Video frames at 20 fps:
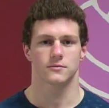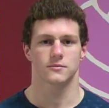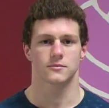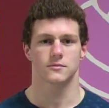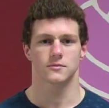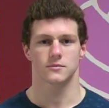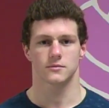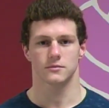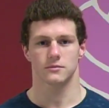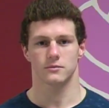
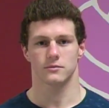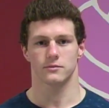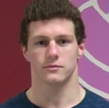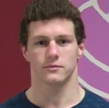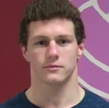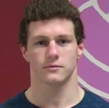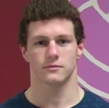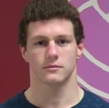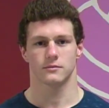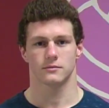
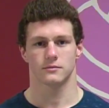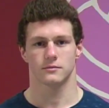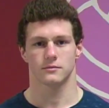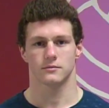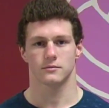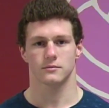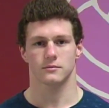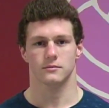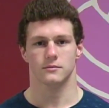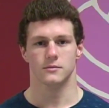
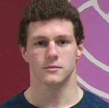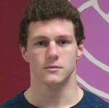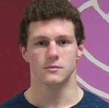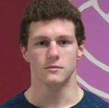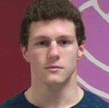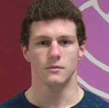[no speech]